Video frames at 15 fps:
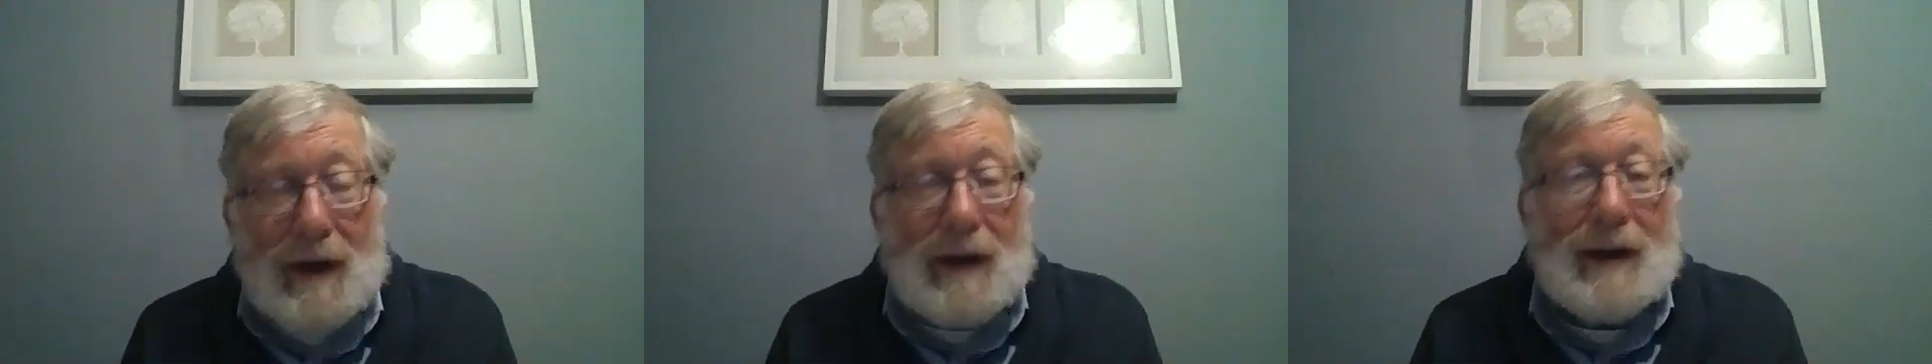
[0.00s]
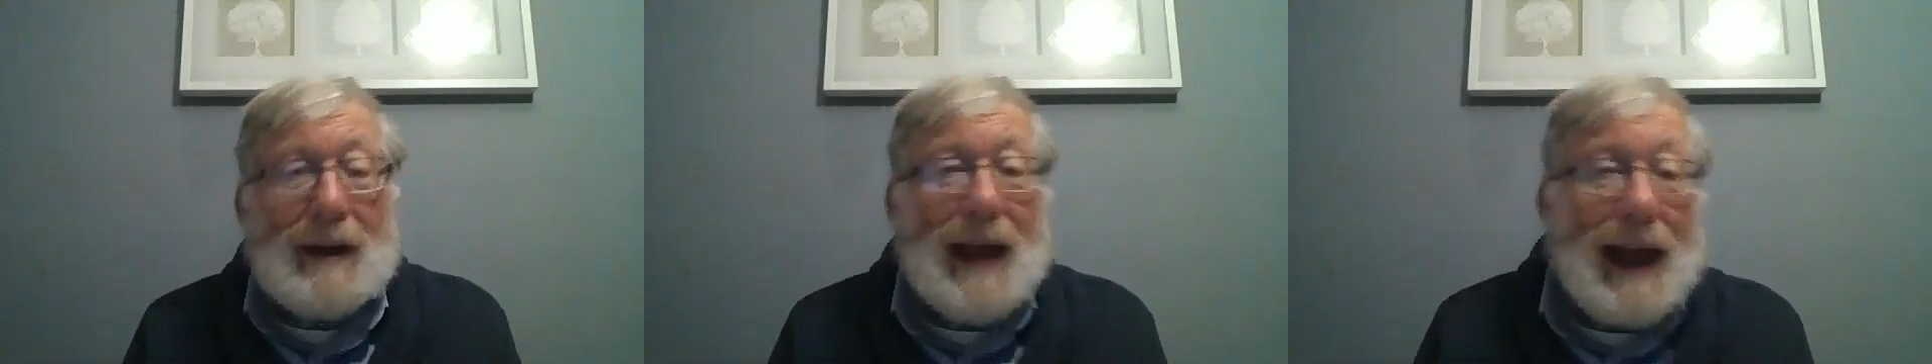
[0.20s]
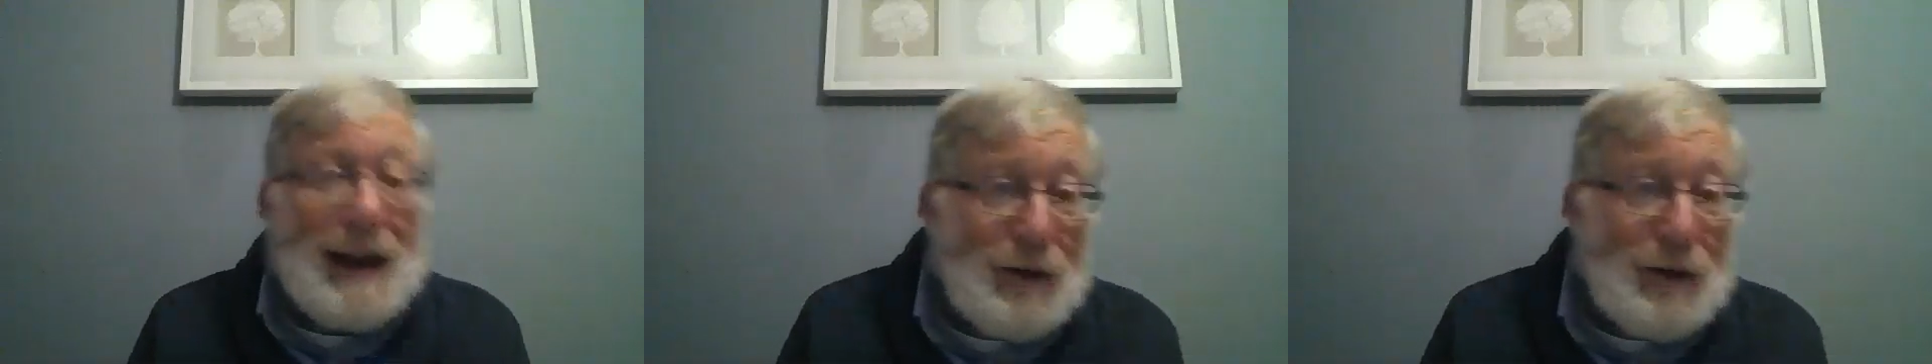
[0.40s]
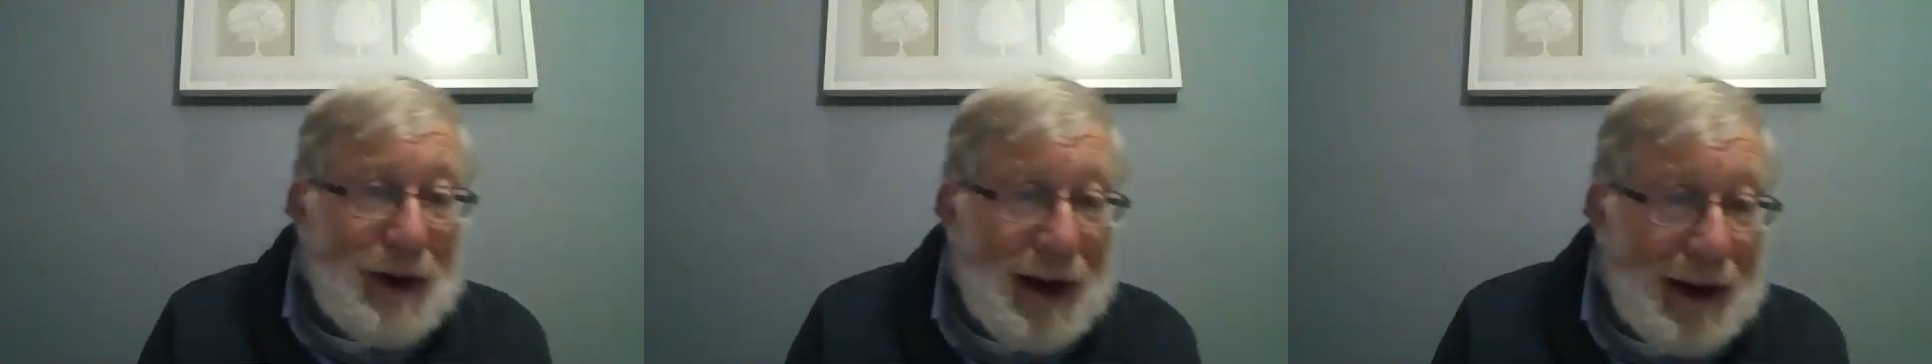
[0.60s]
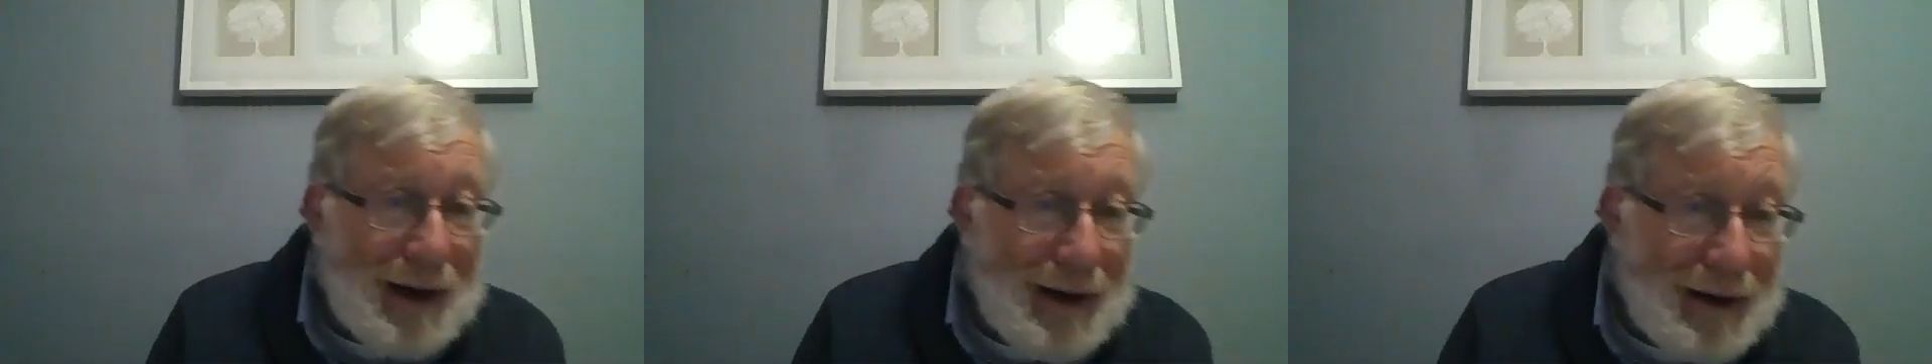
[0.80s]
later
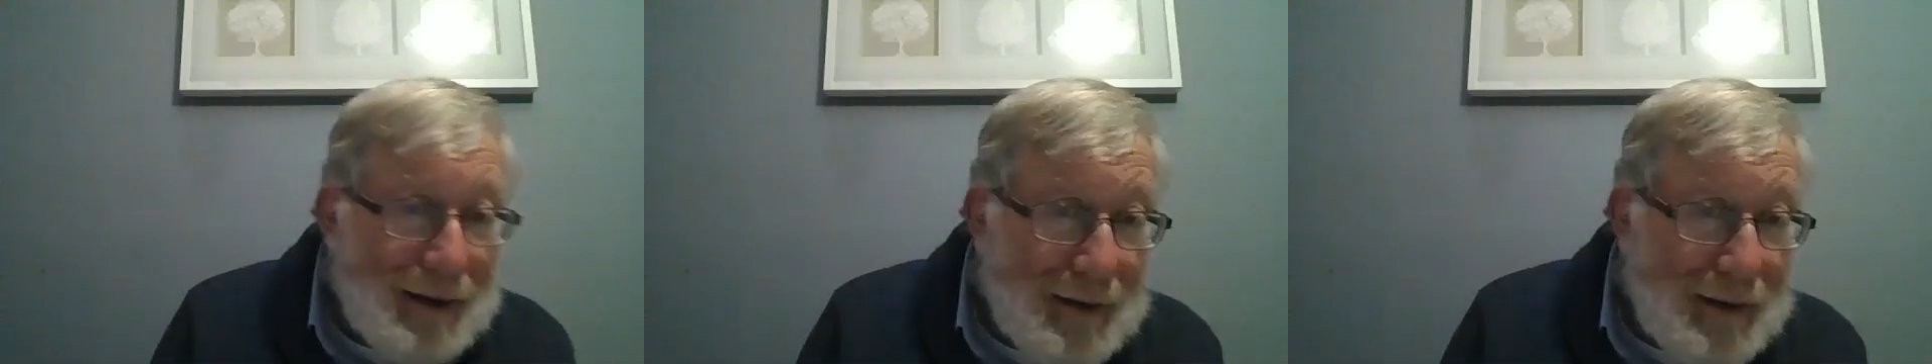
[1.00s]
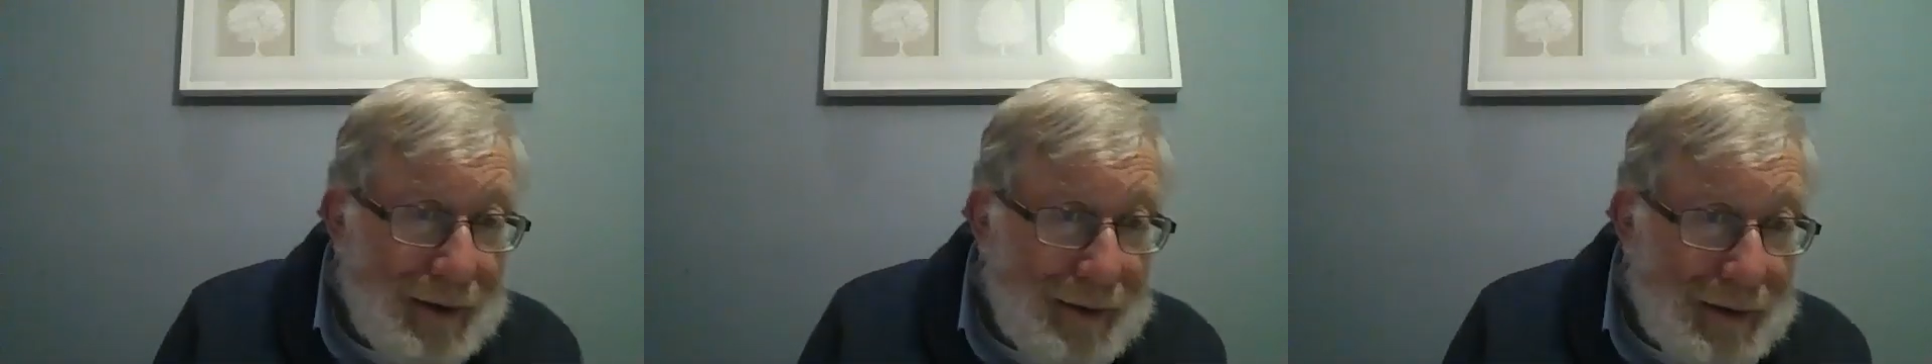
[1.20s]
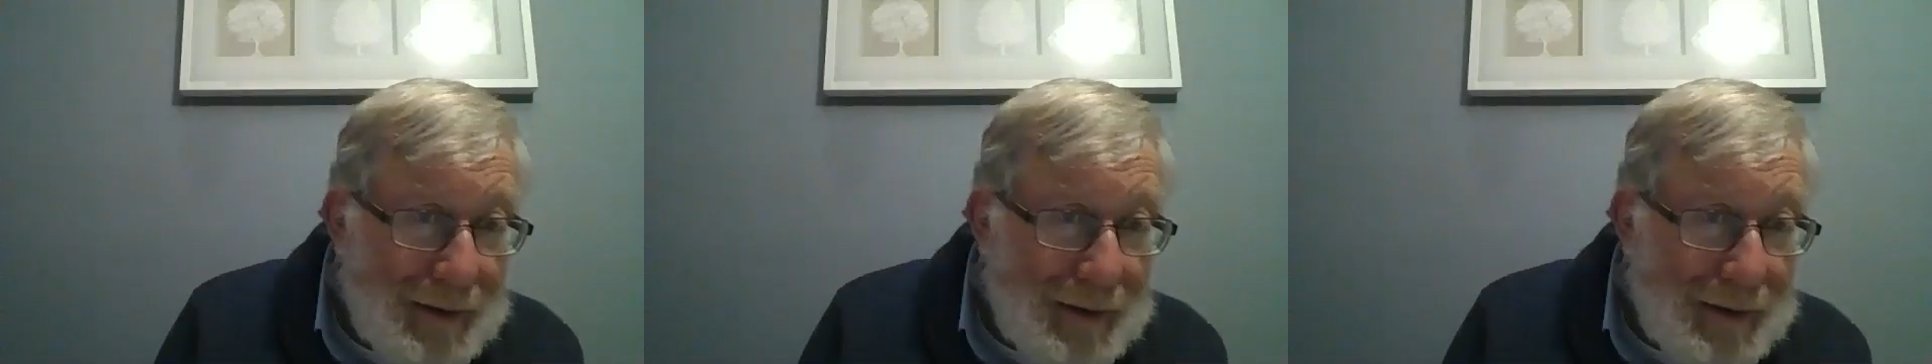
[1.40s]
in